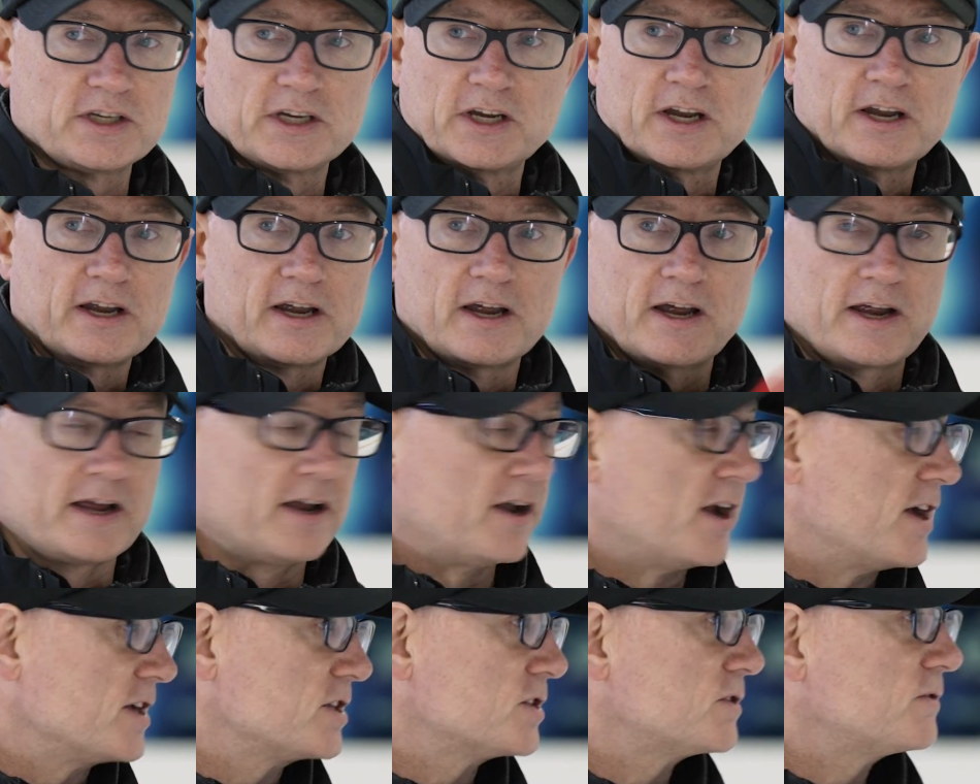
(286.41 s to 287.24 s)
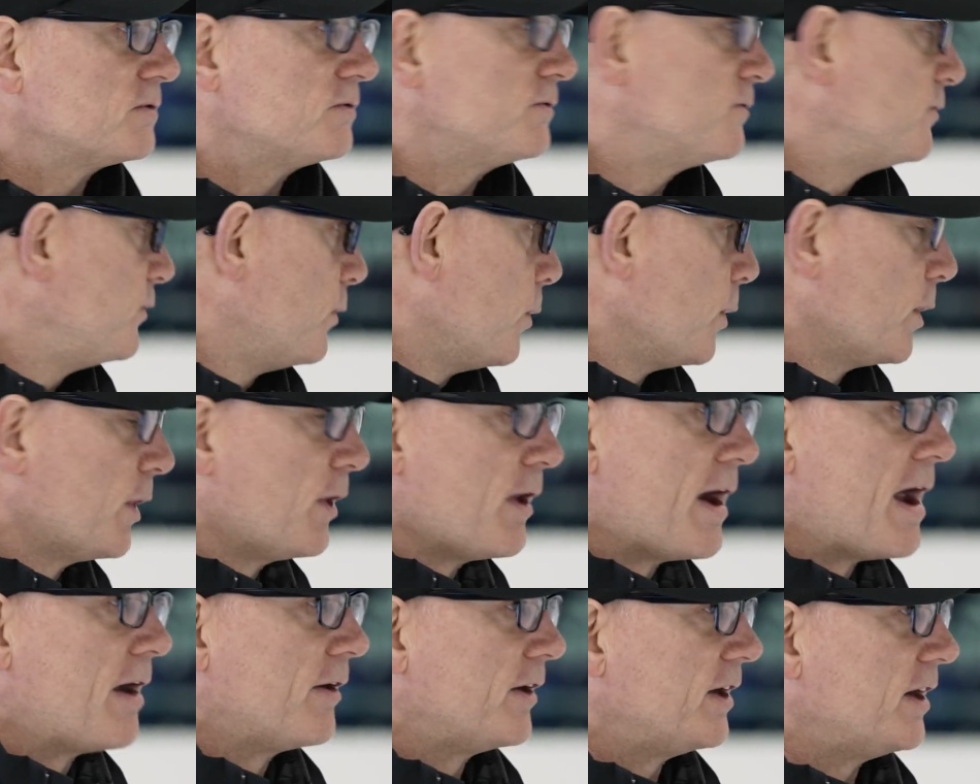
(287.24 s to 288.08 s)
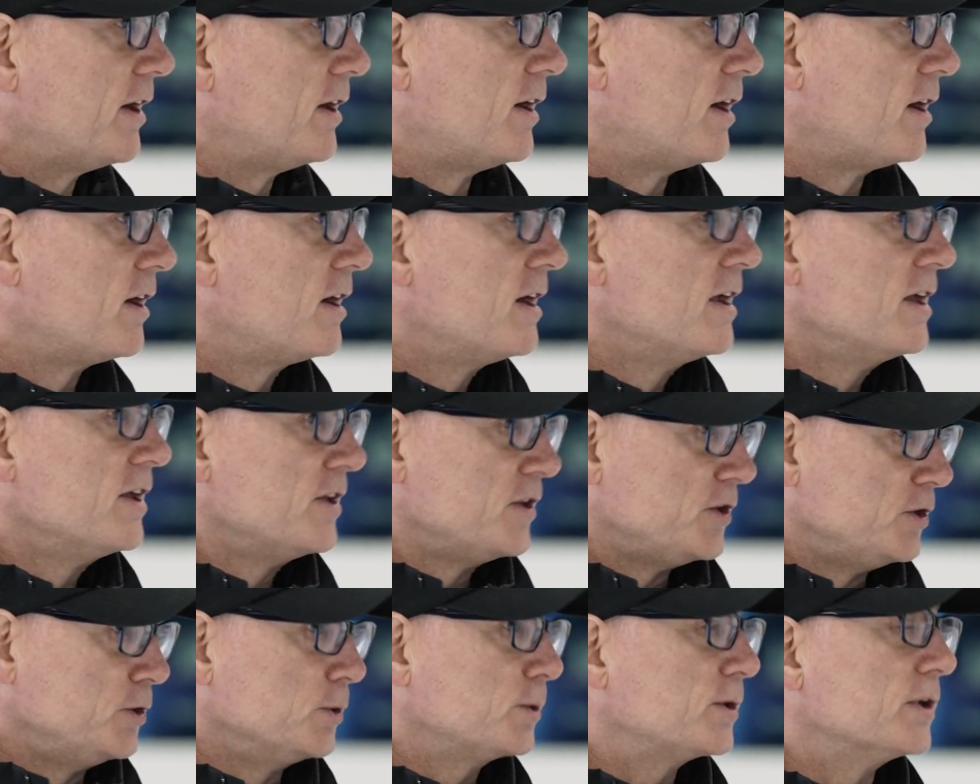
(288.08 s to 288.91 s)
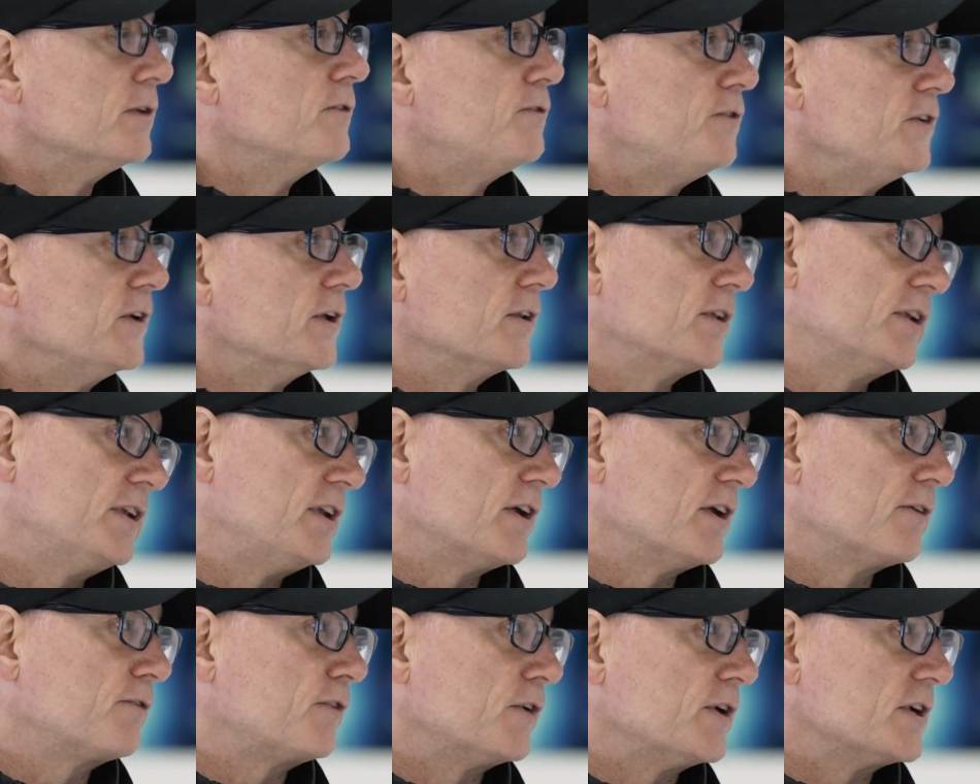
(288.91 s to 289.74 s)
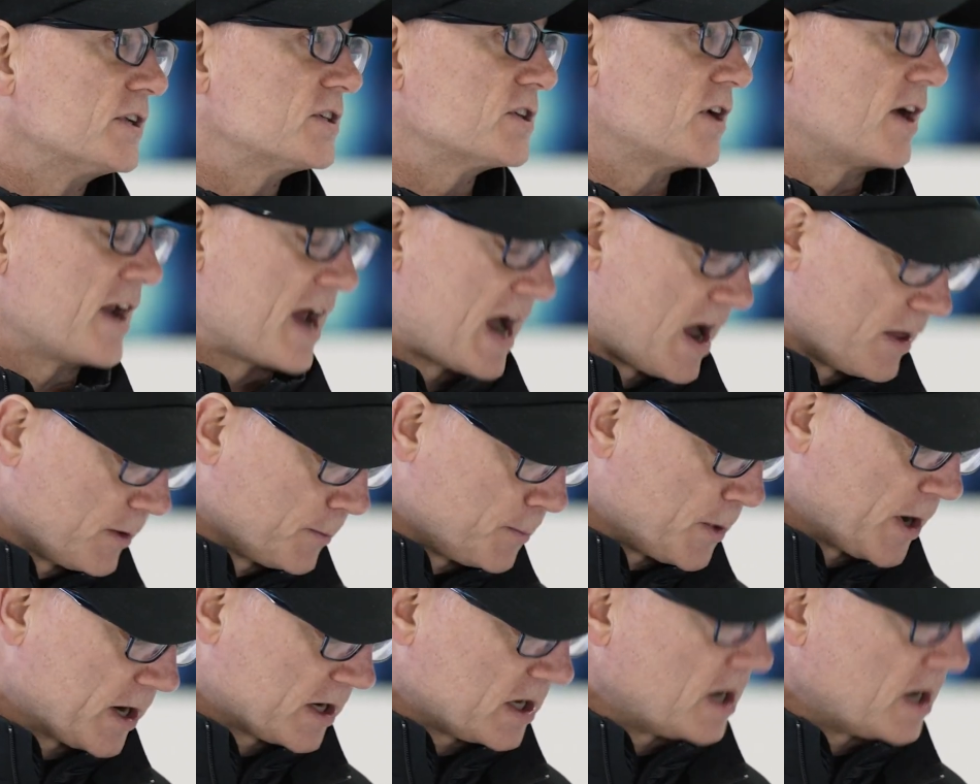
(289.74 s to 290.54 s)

in us fooling around here, you can feel the difference on how the puck